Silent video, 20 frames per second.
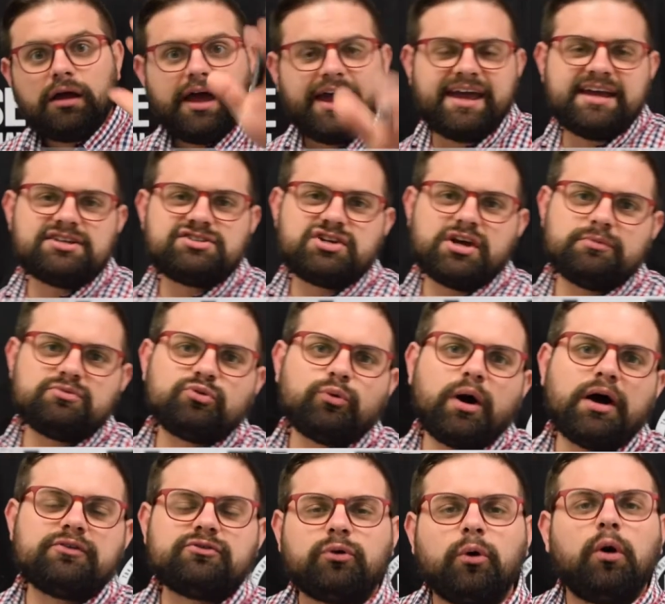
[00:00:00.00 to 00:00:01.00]
Hey, James
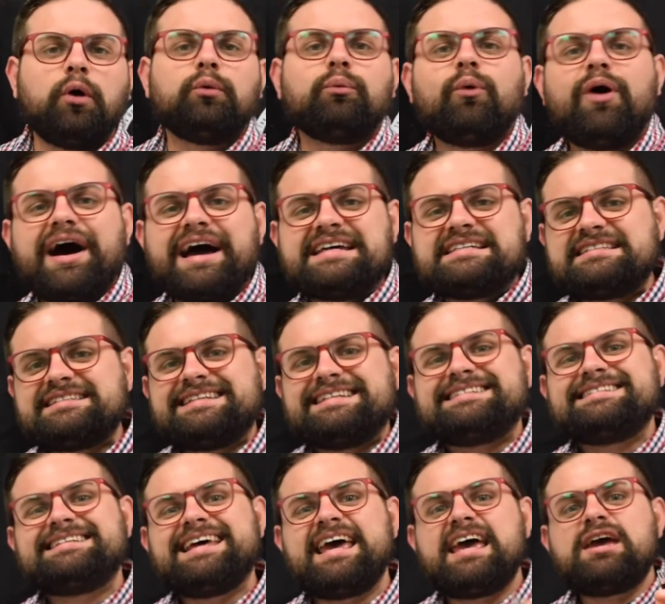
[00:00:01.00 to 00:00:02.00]
Wise, Holton Wise.
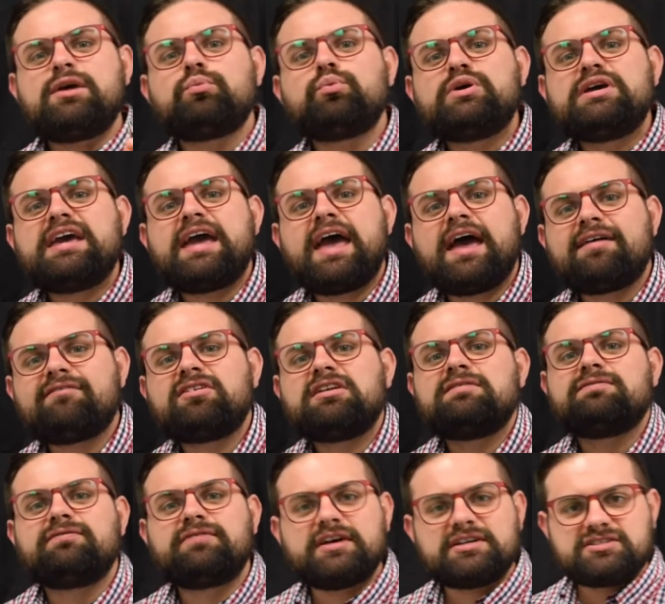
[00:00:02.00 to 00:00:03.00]
Today we have an
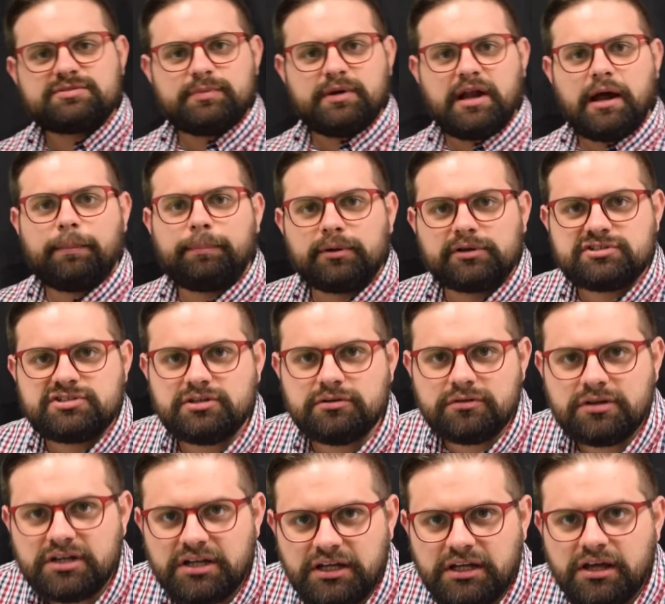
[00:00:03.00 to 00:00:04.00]
investment
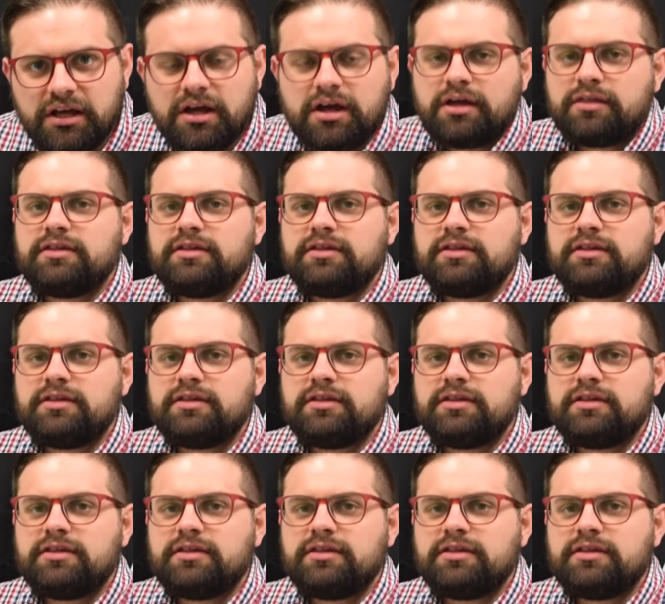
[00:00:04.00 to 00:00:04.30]
opportunity.